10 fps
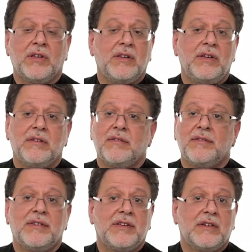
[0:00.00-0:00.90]
at least
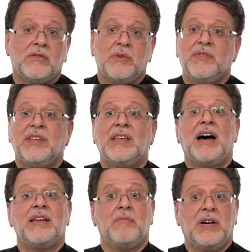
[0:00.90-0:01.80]
six or even
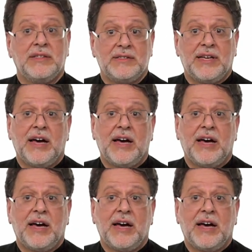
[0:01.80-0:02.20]
nine months